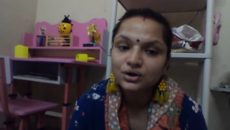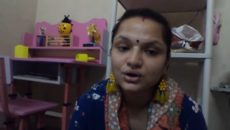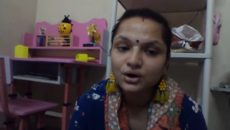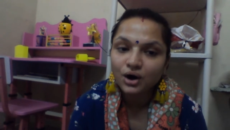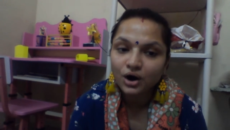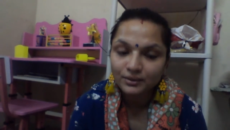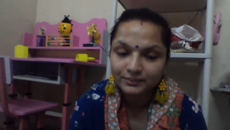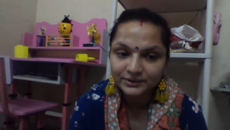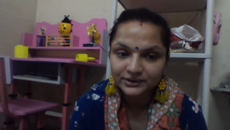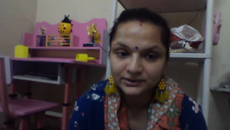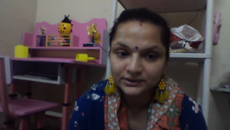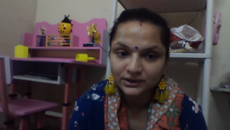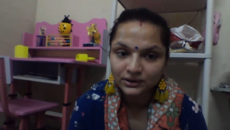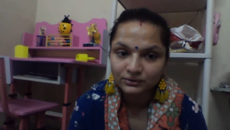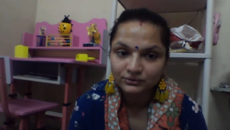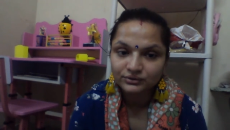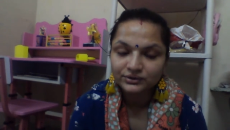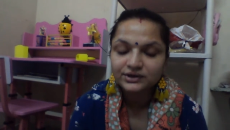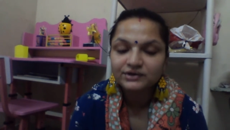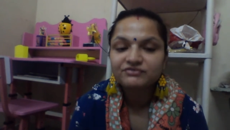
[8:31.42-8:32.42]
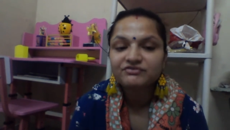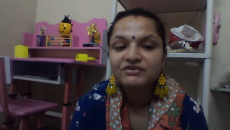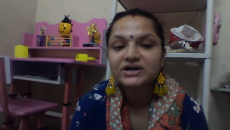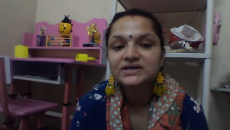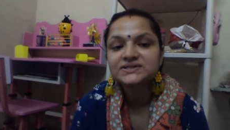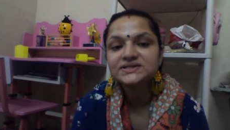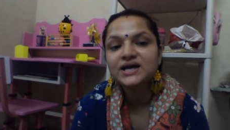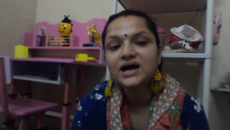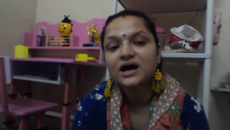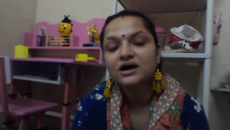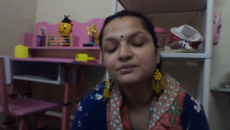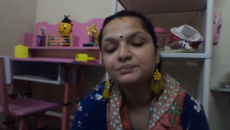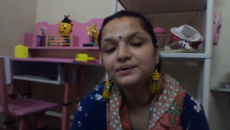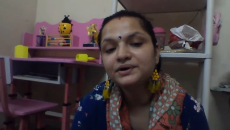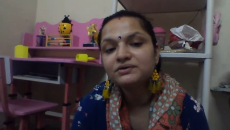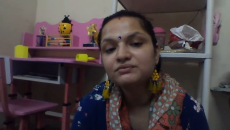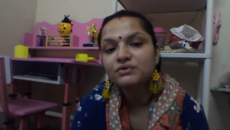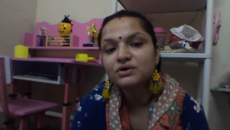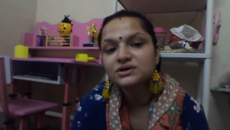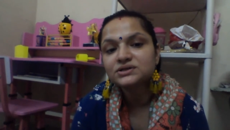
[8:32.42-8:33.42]
common noun. If I say
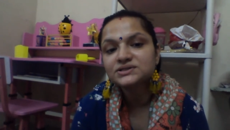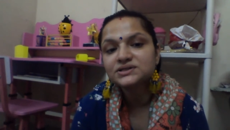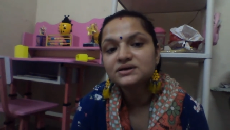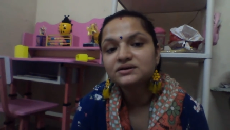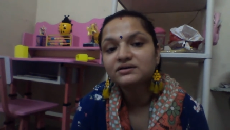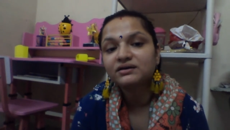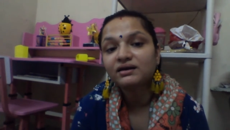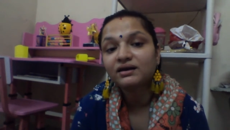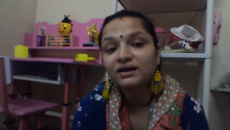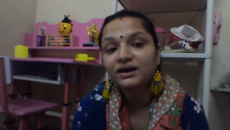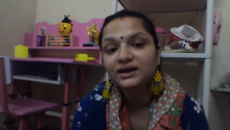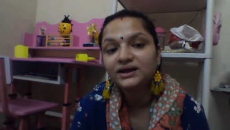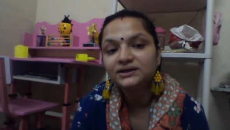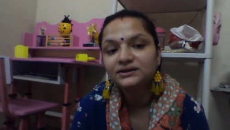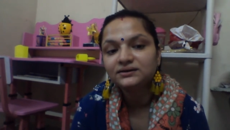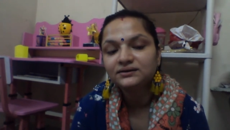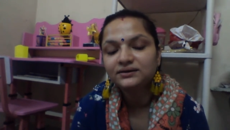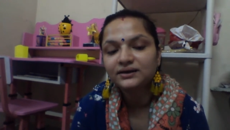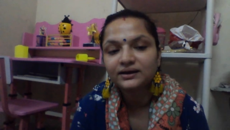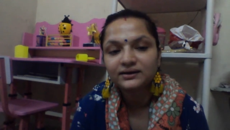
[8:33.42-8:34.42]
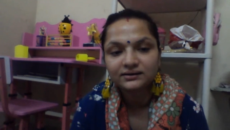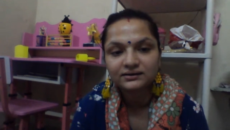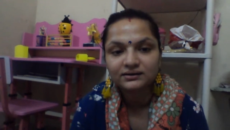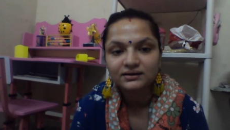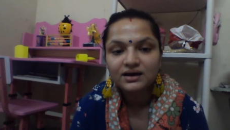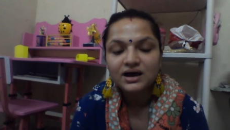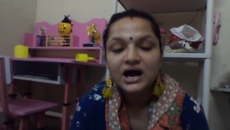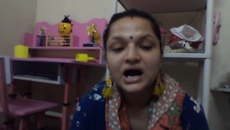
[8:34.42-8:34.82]
Akbar was a great king,